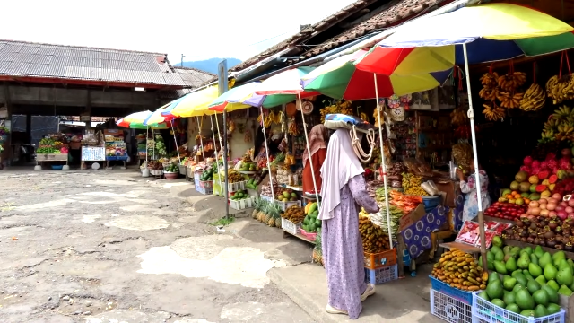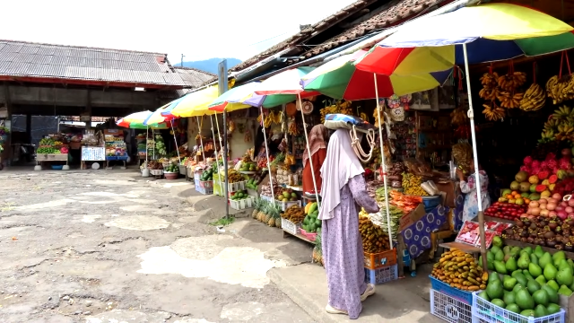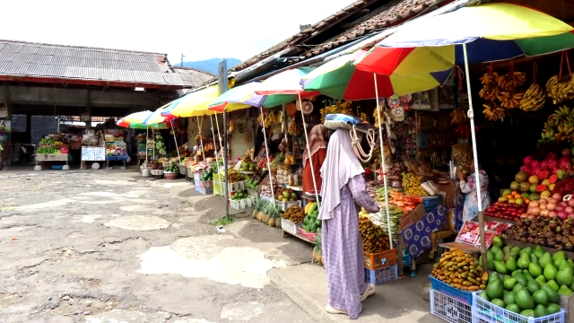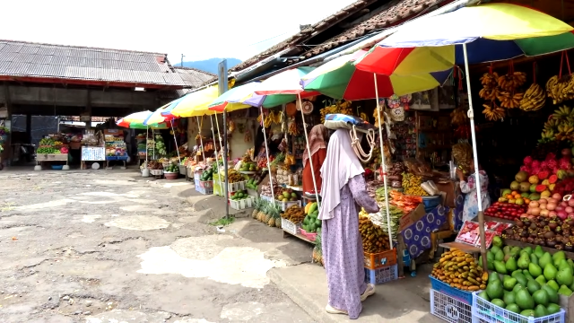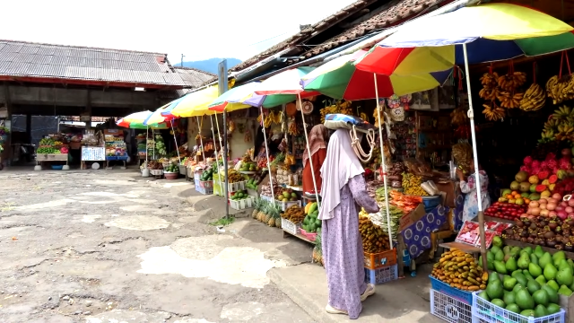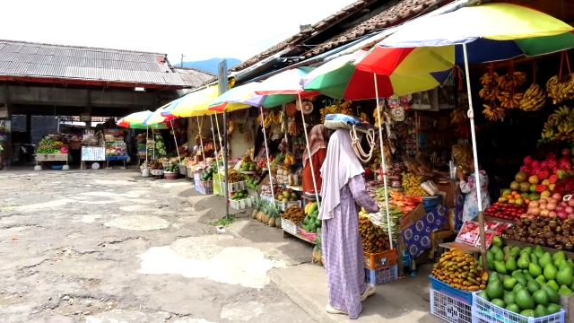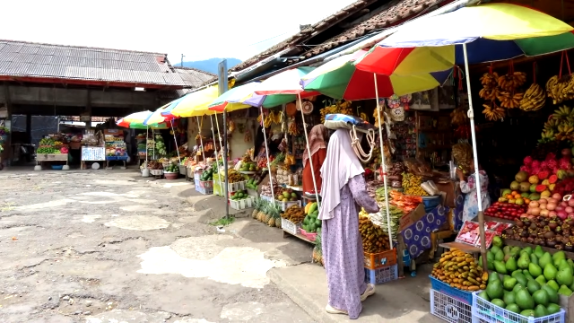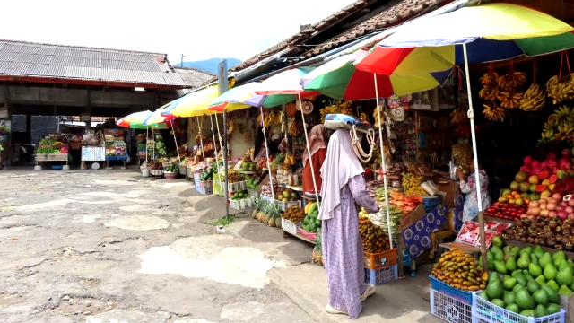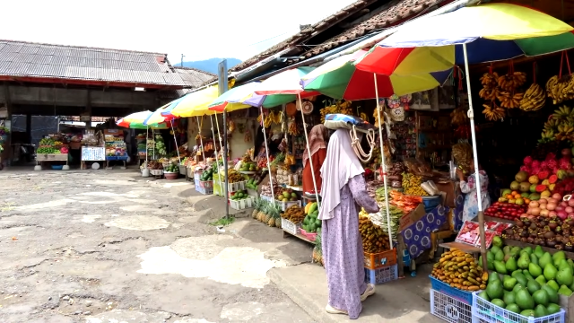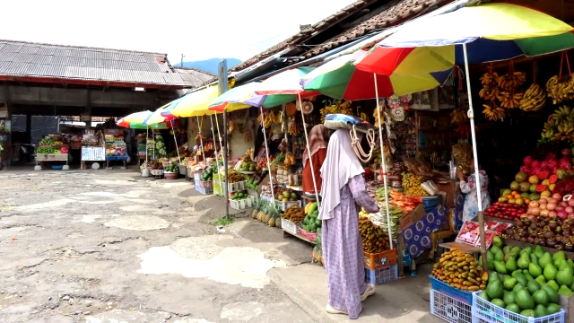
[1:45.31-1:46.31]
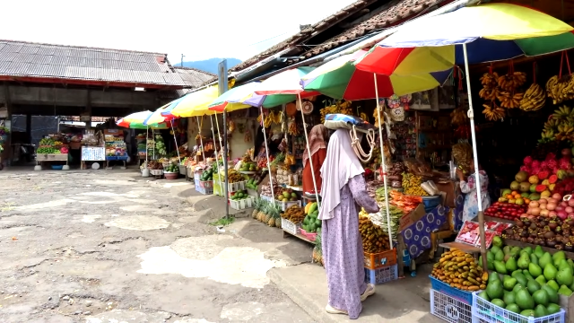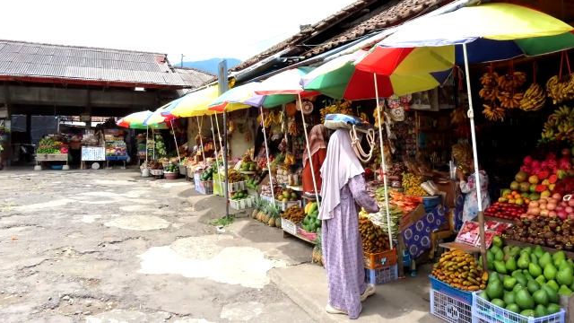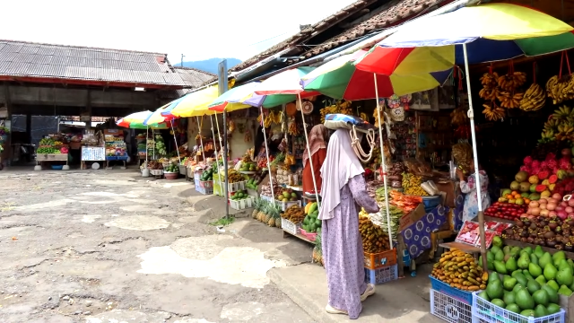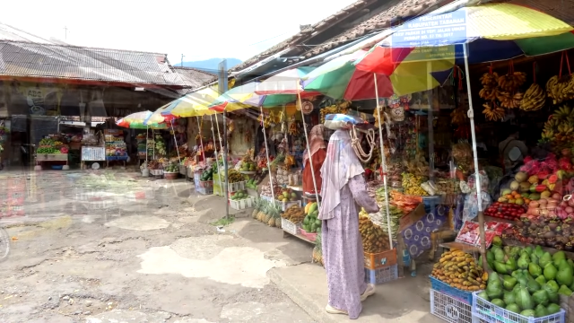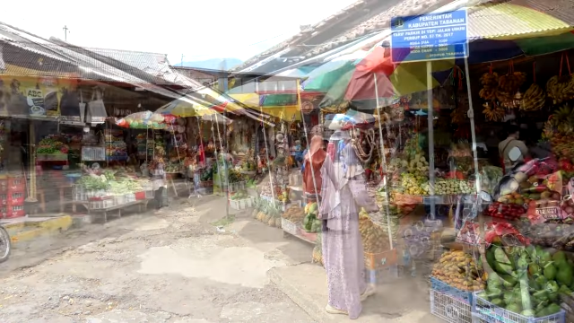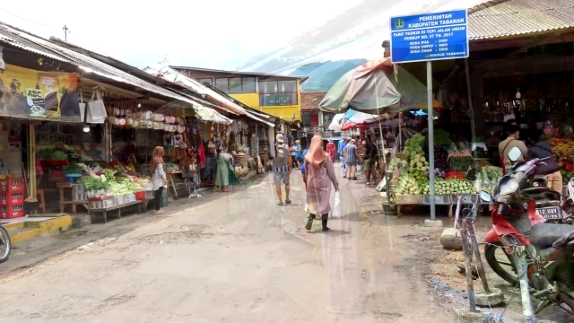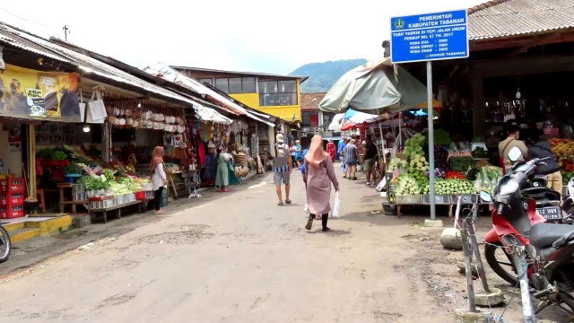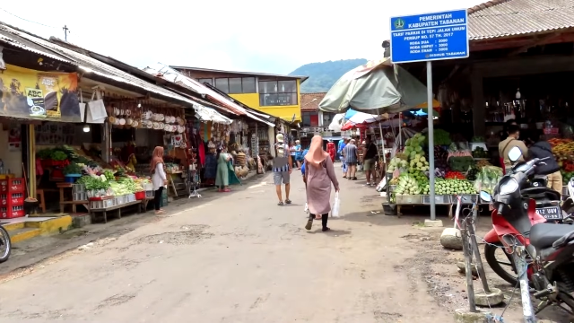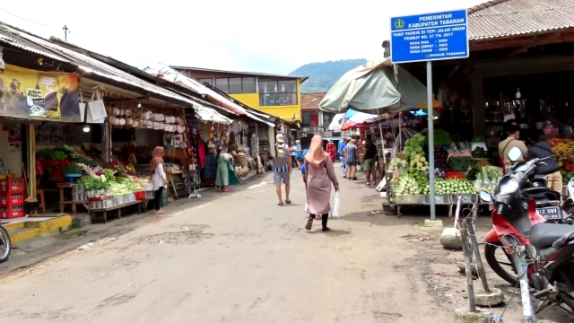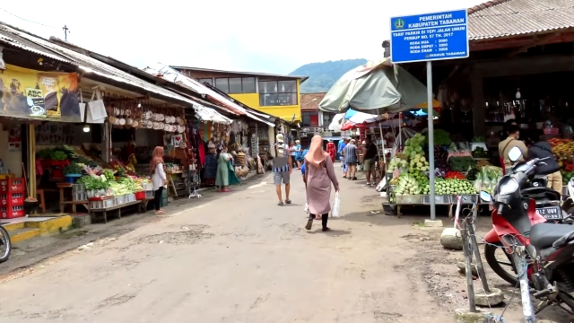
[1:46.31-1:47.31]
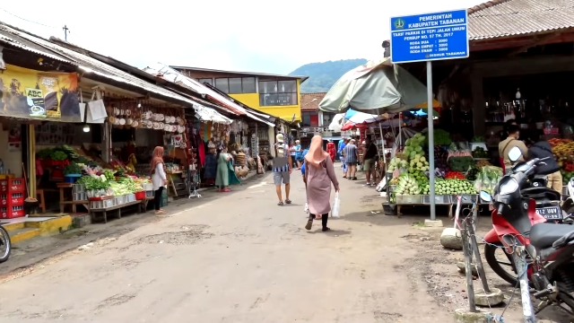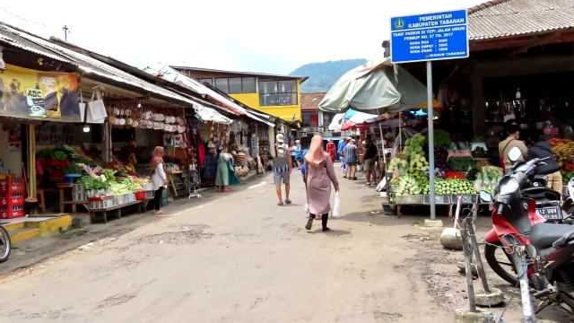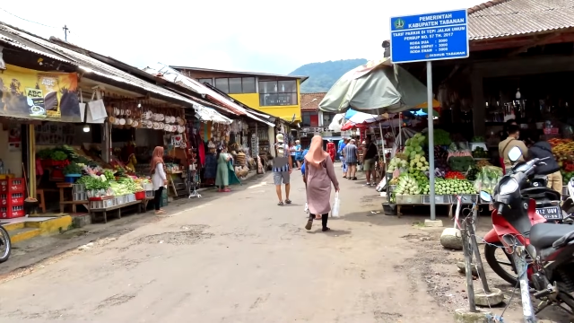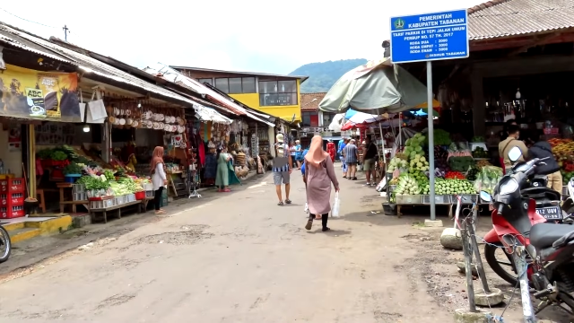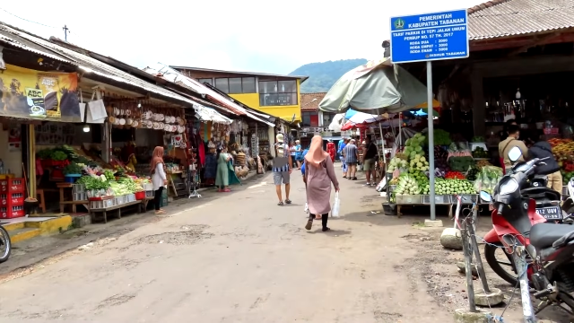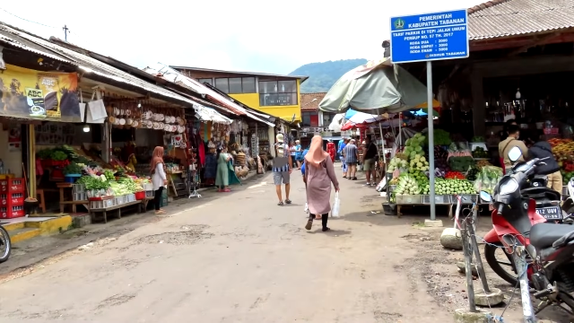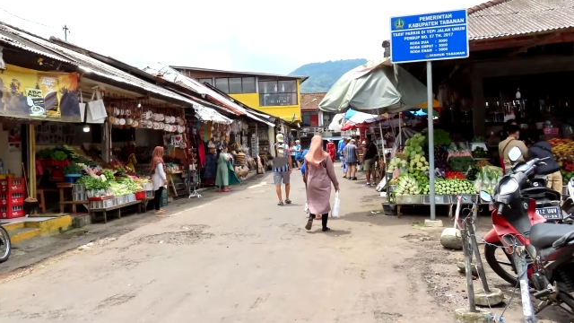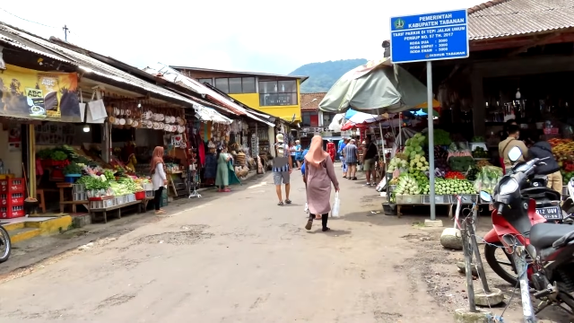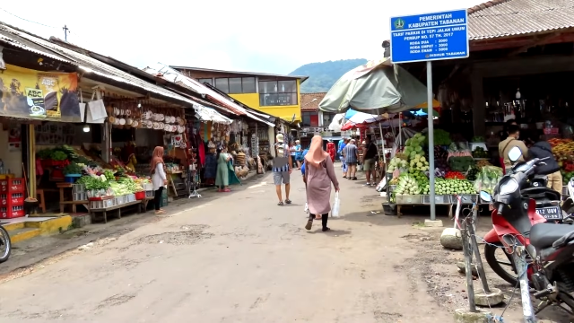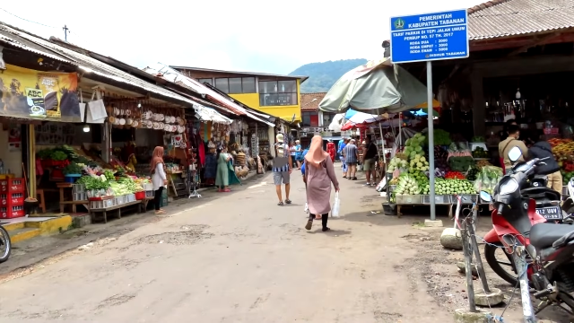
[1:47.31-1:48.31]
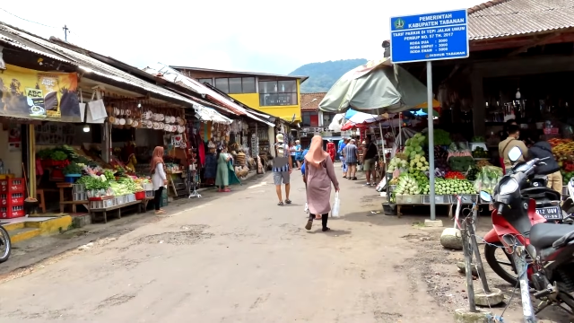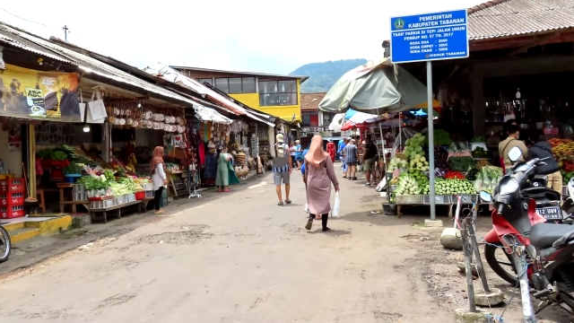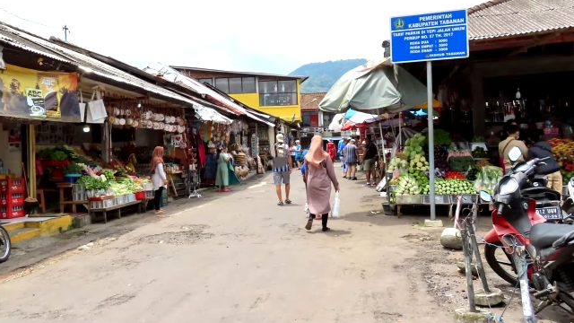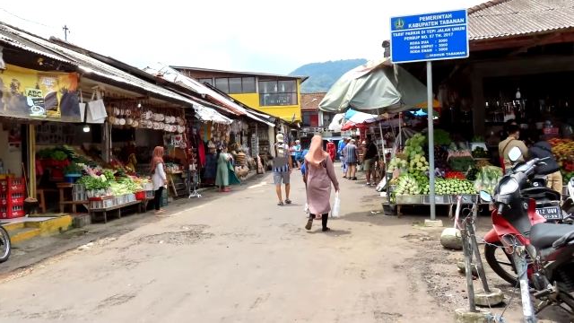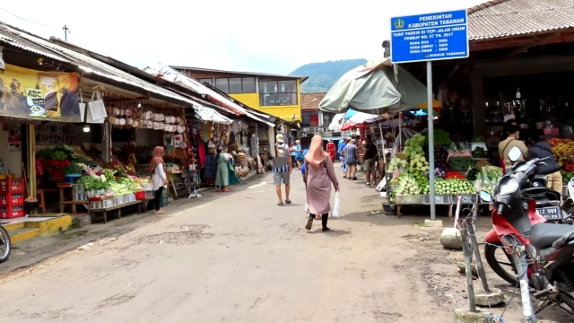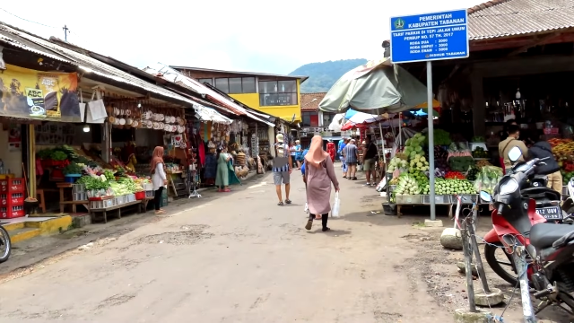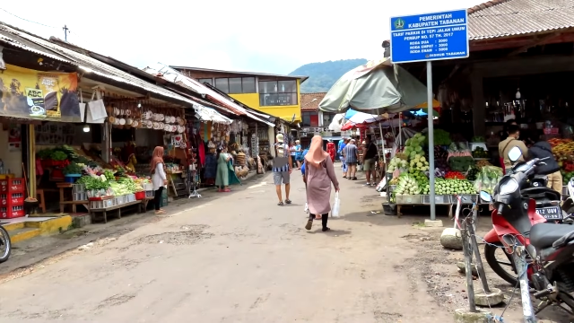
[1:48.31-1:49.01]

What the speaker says: [unreadable: no face in view]